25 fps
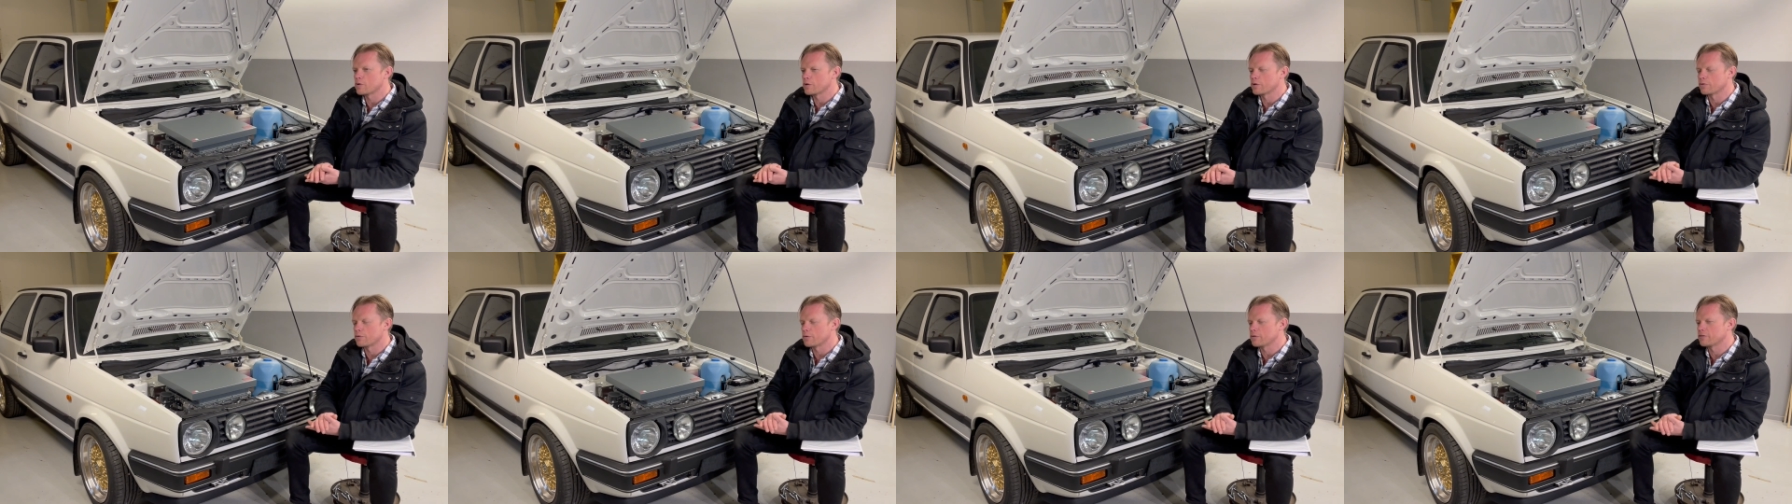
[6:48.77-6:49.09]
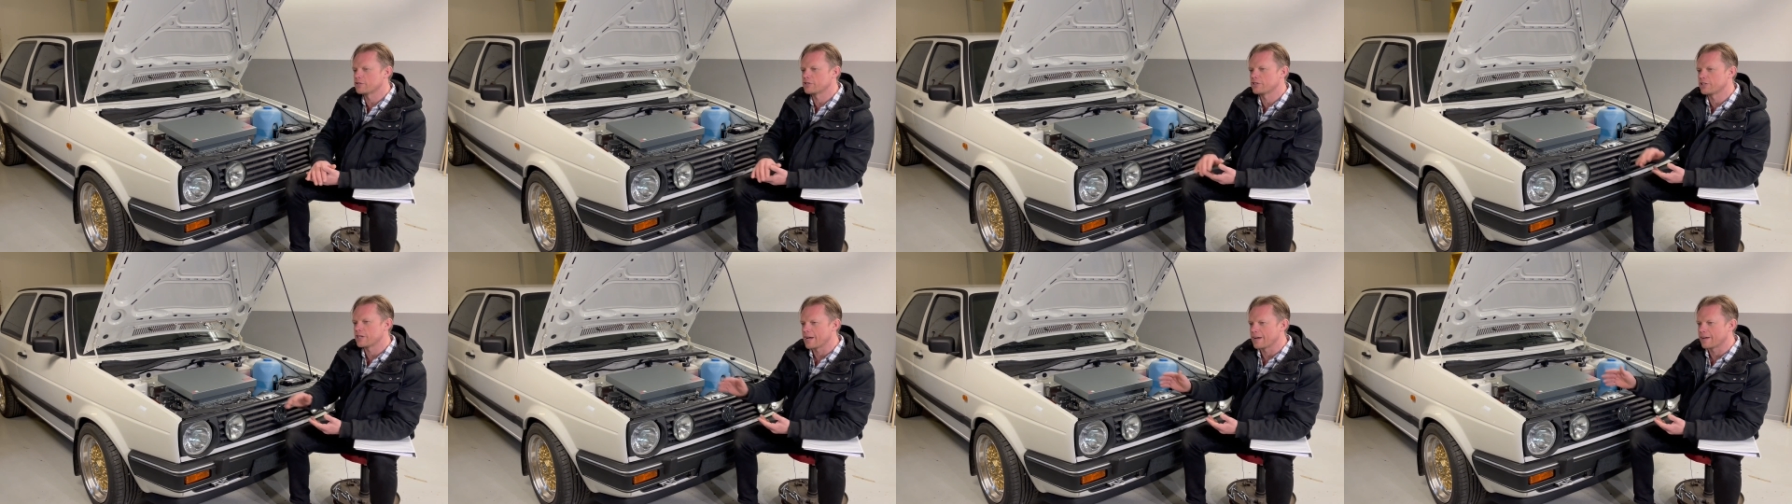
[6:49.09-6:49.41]

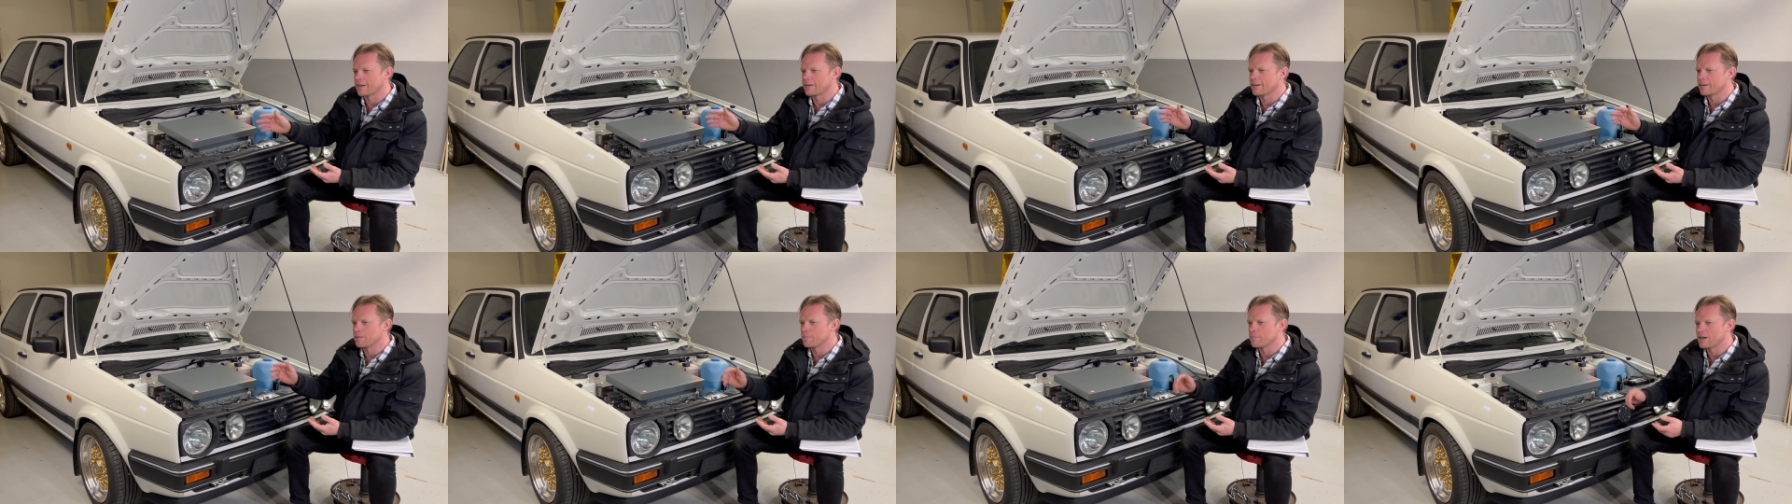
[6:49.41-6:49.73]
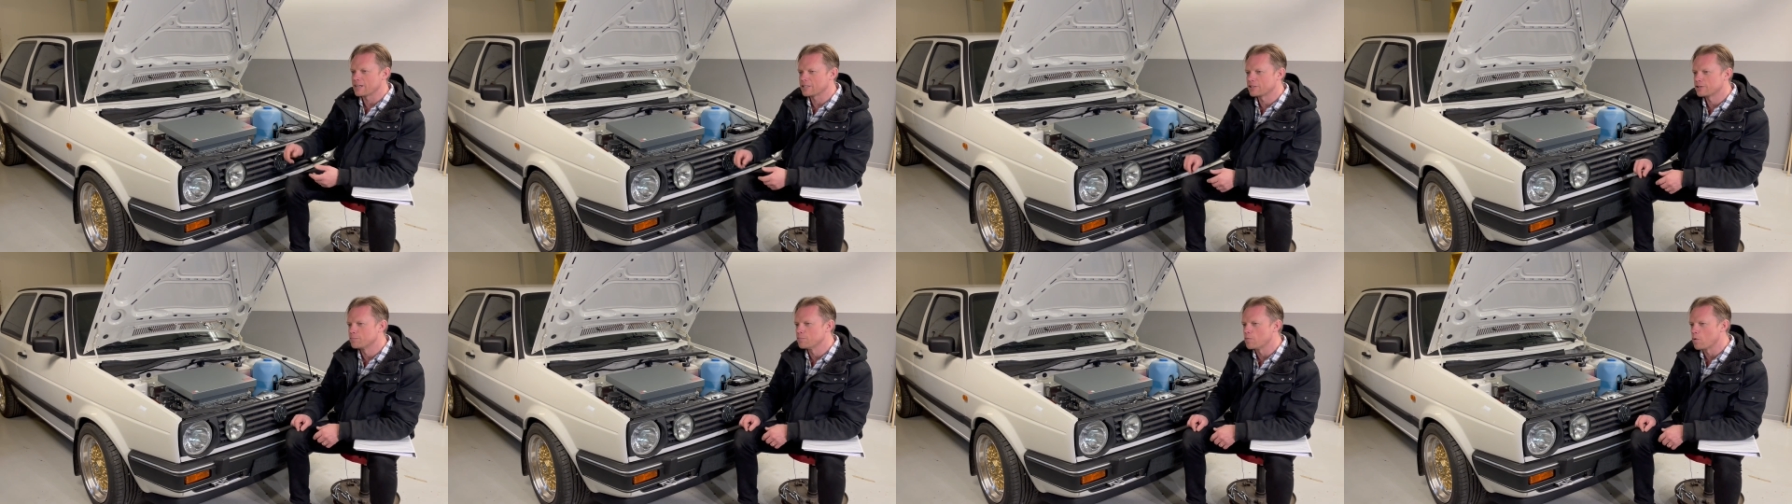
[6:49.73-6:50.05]
cross-check
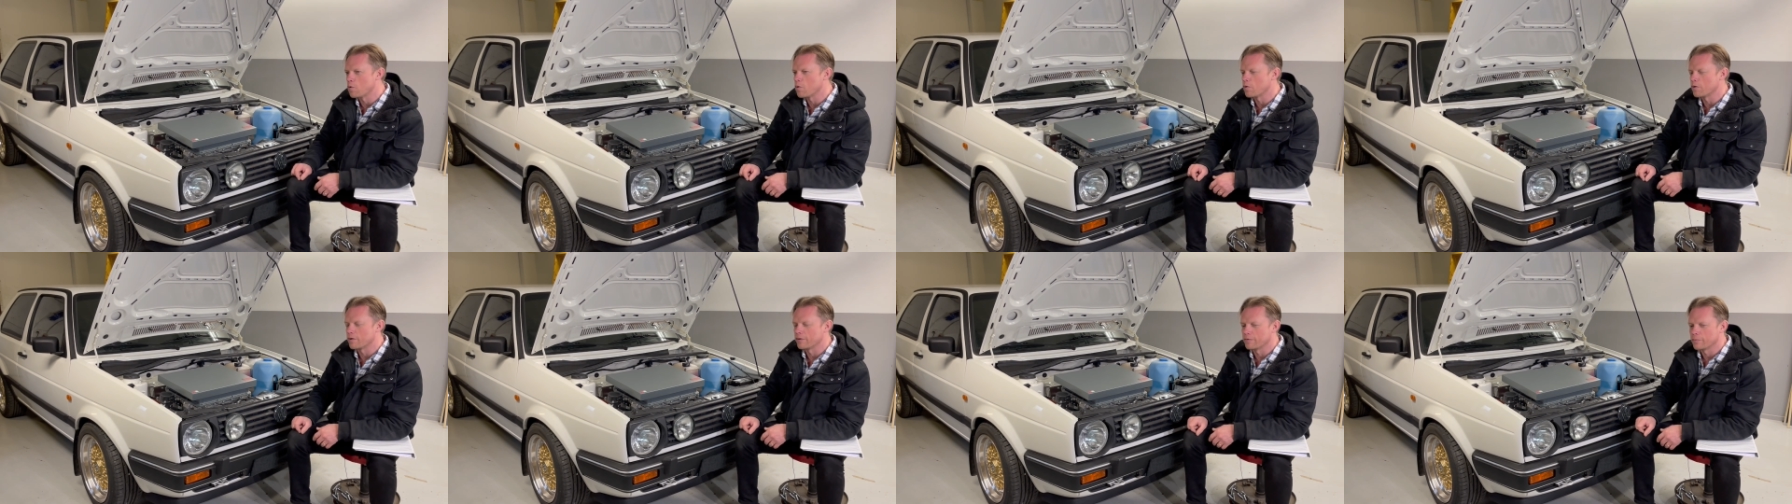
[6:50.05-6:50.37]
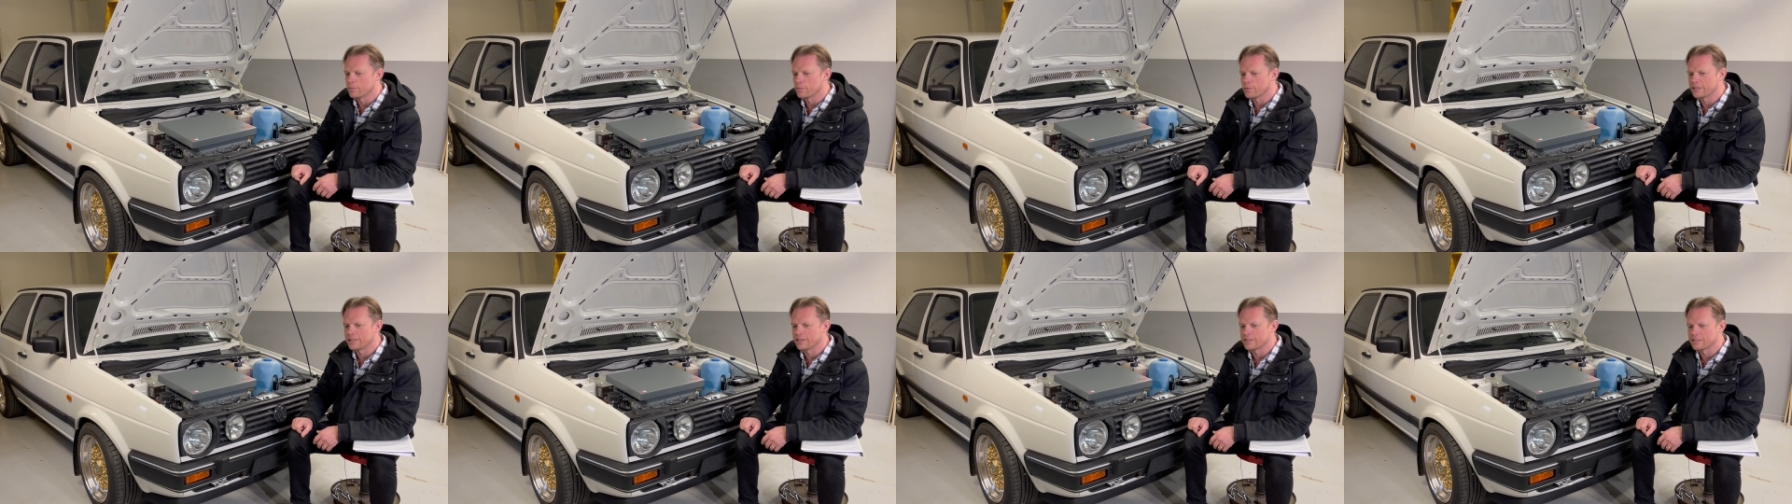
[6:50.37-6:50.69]
much
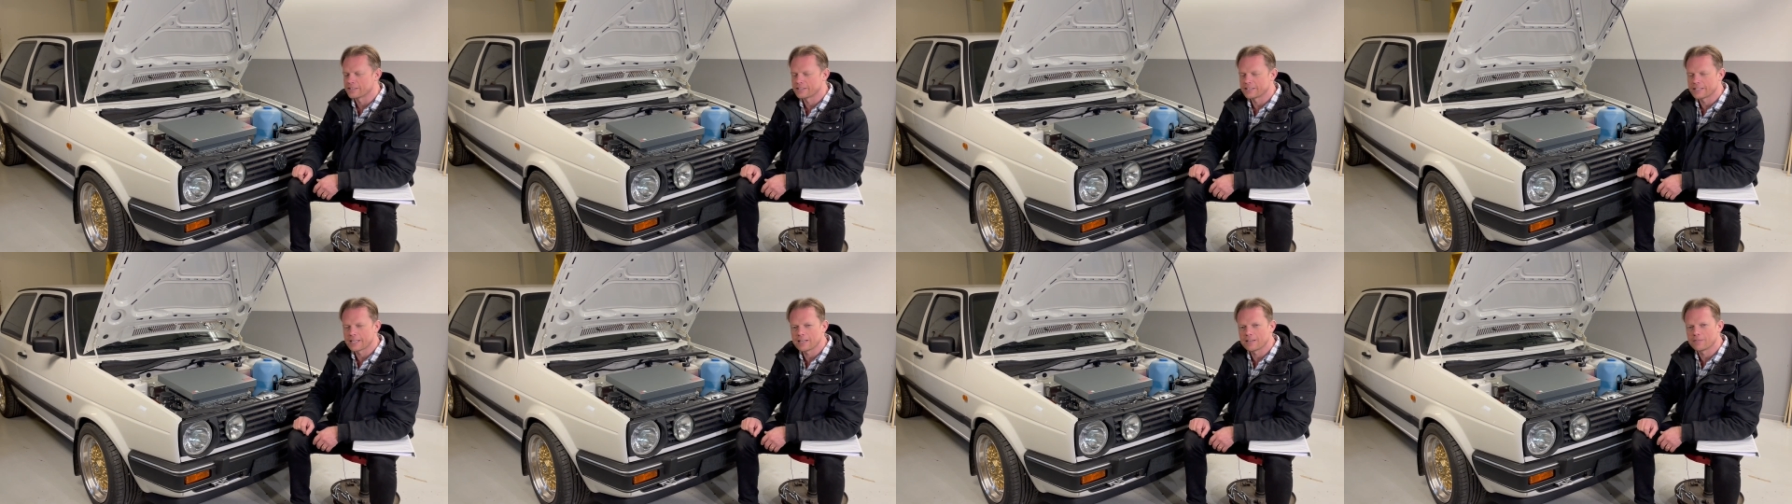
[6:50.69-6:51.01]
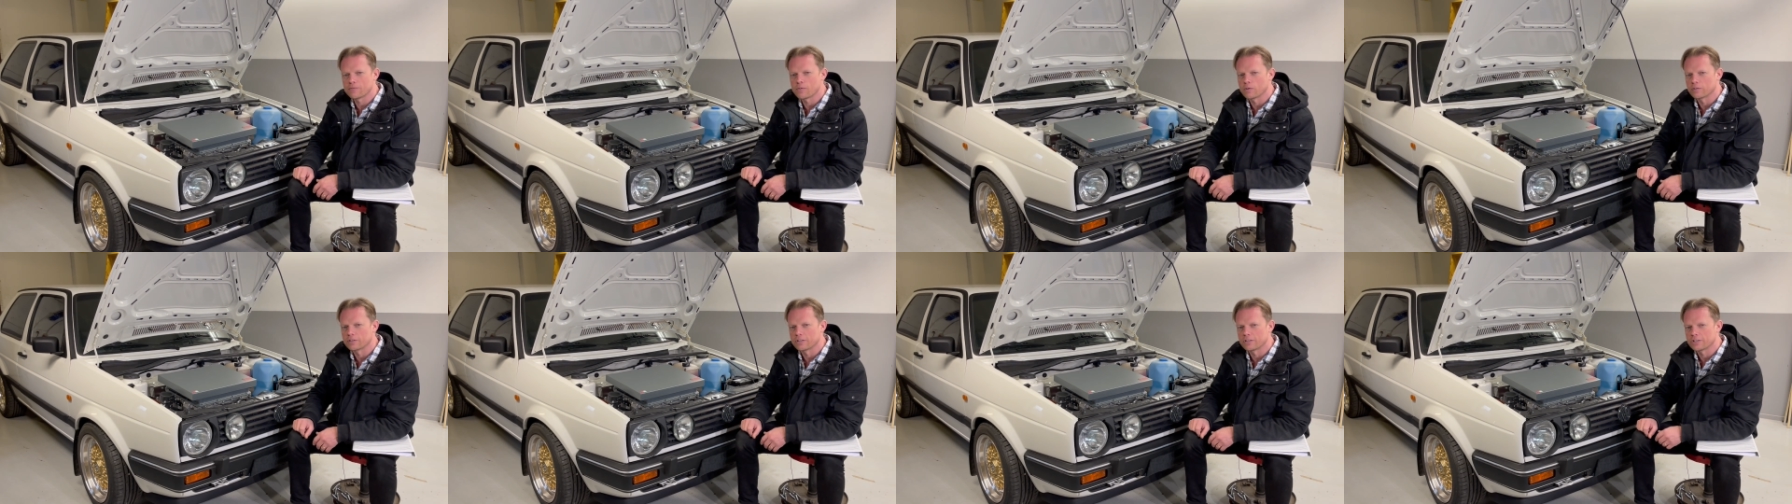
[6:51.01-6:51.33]
more with the
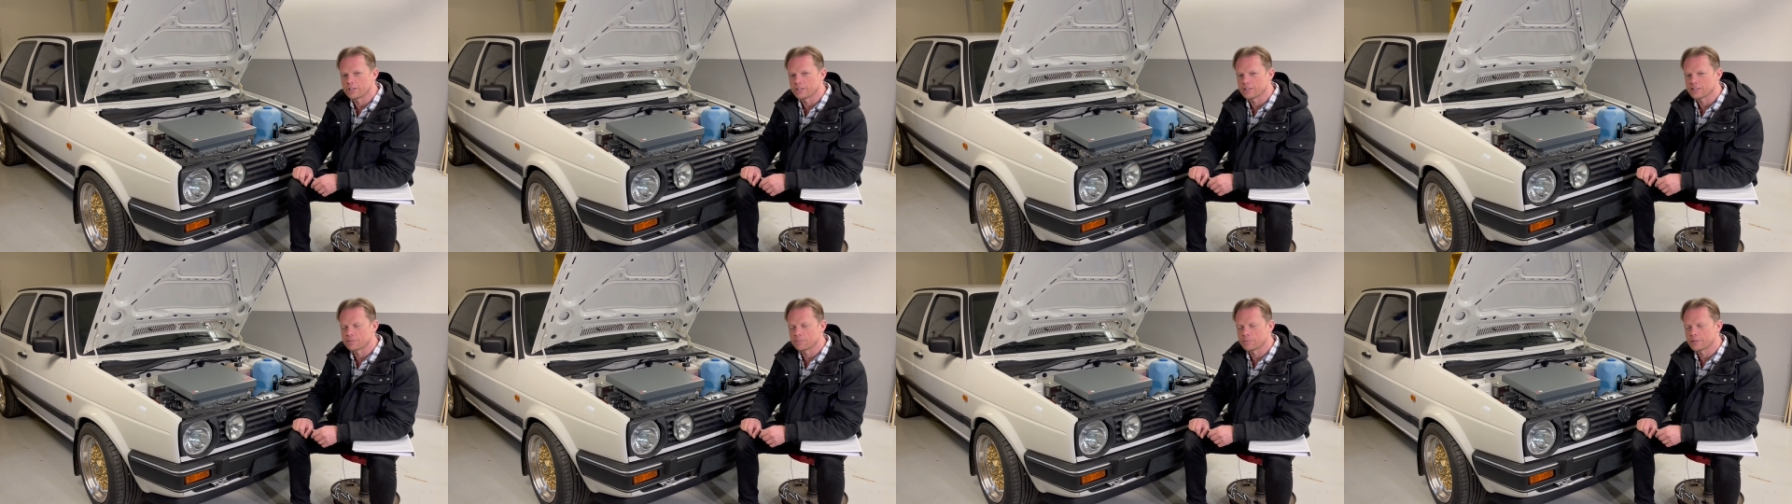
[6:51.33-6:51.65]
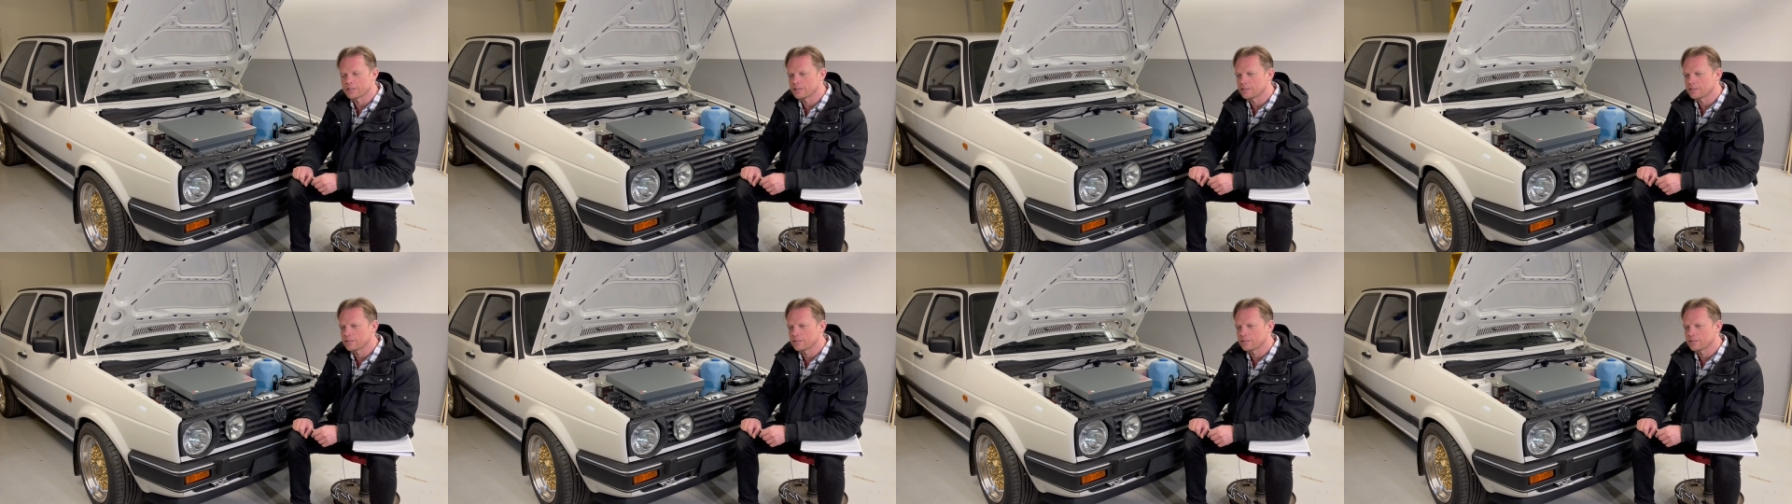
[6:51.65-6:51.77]
cell voltages,